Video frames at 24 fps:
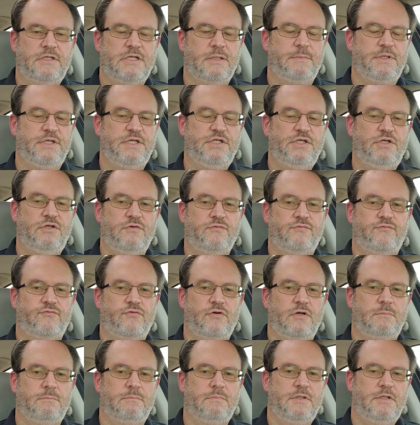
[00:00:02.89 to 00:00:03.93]
coming to you
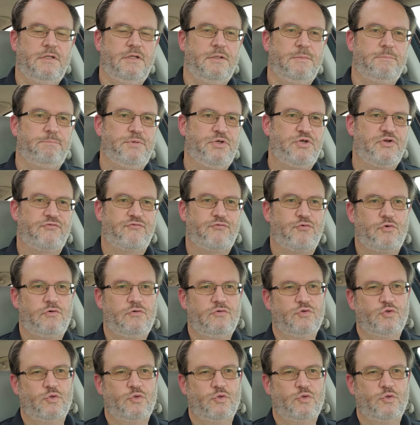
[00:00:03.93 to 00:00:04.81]
from beautiful